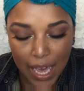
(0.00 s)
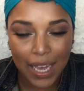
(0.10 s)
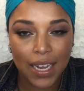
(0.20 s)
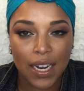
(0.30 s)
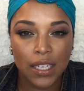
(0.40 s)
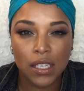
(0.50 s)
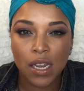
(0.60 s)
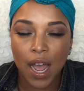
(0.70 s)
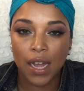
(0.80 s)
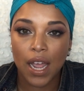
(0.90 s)
It is
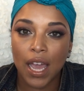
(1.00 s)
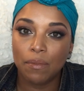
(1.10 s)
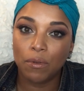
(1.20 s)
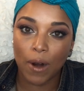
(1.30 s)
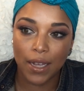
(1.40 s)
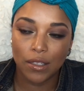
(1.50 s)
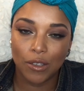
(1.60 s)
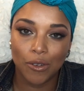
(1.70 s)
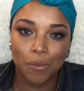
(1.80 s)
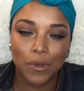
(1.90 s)
not a price
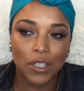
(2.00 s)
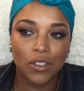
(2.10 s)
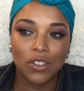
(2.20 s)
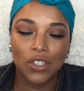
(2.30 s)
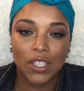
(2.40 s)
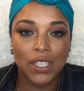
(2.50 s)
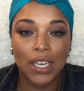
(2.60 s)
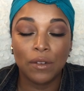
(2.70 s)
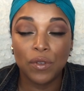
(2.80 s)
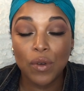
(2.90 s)
dupe. This is just
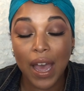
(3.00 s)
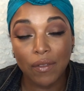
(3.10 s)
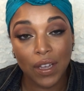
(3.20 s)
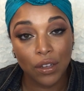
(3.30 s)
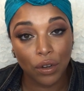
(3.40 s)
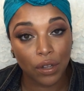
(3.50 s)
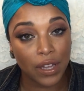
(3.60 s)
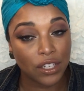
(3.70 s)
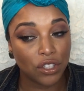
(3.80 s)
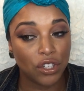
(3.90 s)
if you have it in your
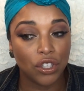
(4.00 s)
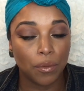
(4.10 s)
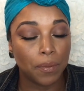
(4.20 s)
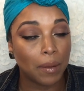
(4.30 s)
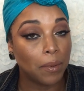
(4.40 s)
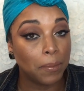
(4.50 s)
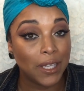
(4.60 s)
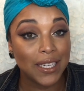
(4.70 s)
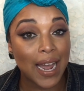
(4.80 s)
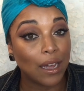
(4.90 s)
collection, you're
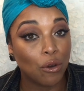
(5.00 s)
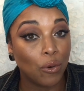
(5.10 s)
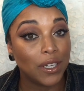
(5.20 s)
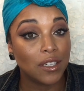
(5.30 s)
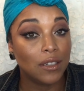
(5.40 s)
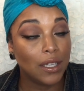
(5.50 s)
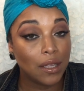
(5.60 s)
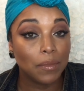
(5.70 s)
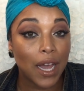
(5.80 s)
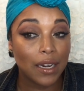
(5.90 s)
probably not going to
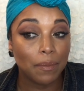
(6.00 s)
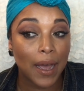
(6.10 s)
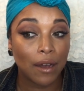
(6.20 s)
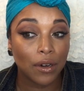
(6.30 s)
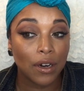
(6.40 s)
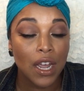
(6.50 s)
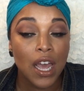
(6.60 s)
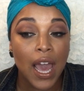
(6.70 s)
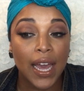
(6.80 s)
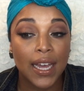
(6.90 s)
need the blotting powder.
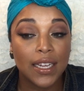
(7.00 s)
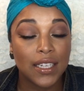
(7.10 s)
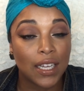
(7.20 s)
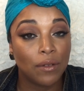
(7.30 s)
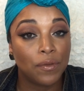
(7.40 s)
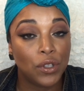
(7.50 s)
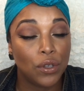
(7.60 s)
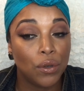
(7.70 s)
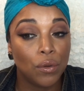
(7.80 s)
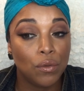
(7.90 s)
And if
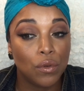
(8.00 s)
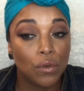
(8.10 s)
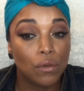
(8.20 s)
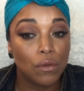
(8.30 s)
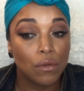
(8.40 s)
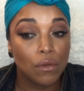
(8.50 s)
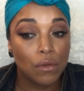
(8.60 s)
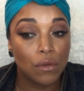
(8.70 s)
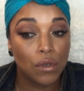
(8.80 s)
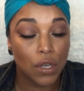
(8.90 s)
you
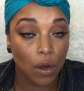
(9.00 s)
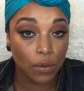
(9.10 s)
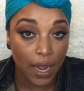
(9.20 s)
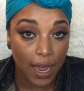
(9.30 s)
don't